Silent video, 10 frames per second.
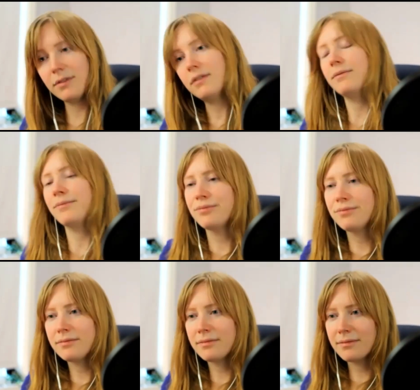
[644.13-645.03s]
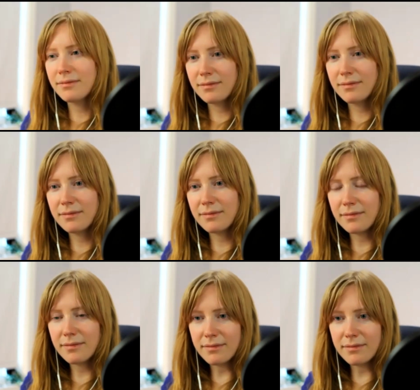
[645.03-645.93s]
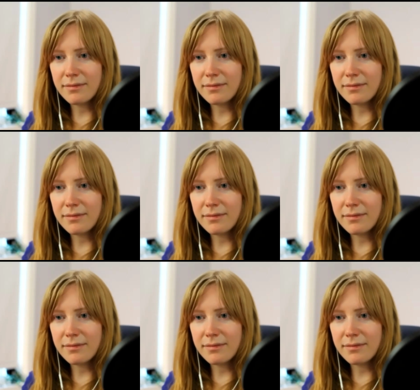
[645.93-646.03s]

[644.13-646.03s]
Nobody speaks.